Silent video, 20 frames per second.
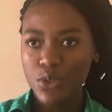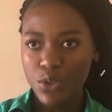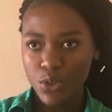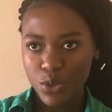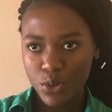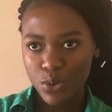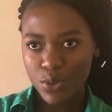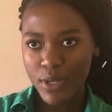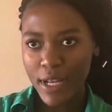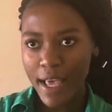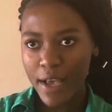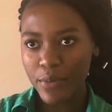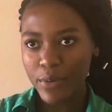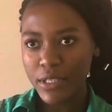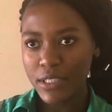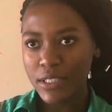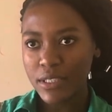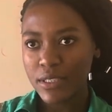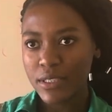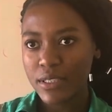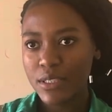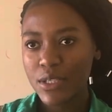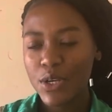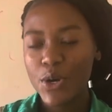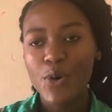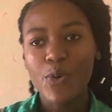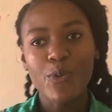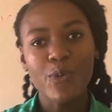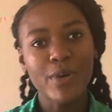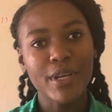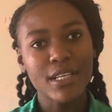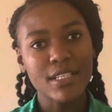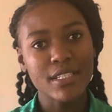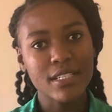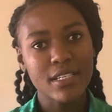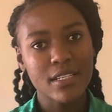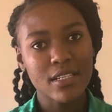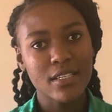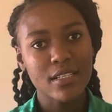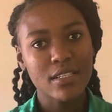two languages
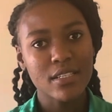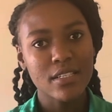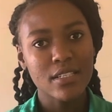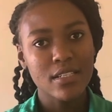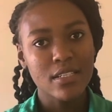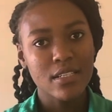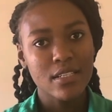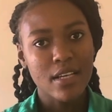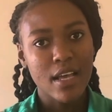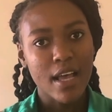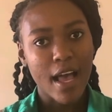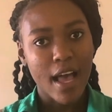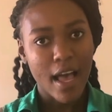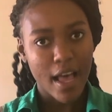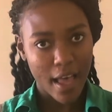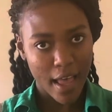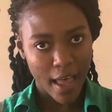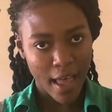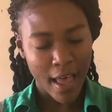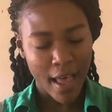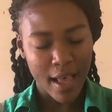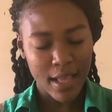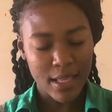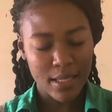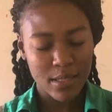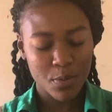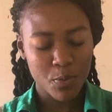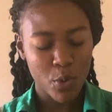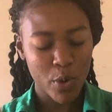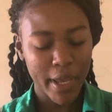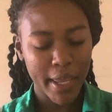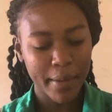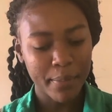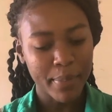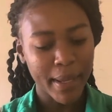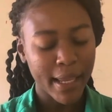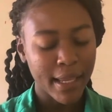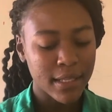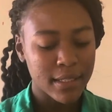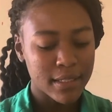which are spoken
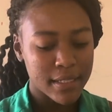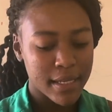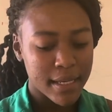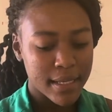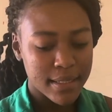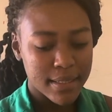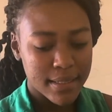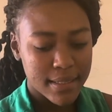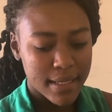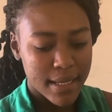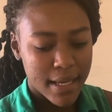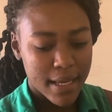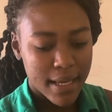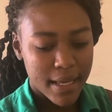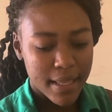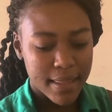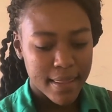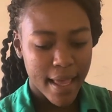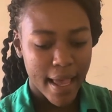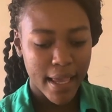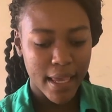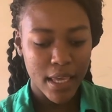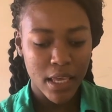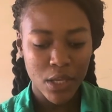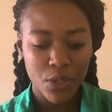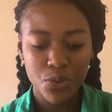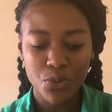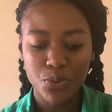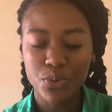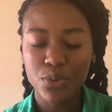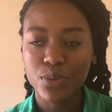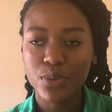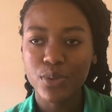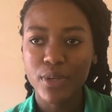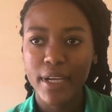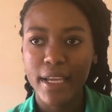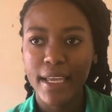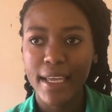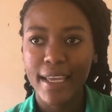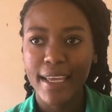by Indians, the Hindu
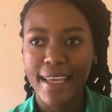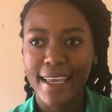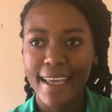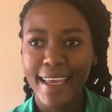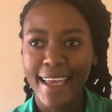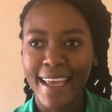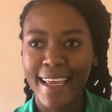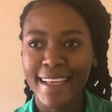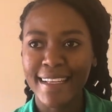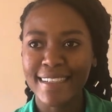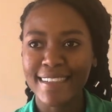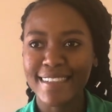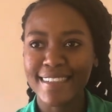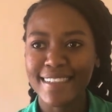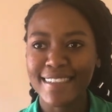and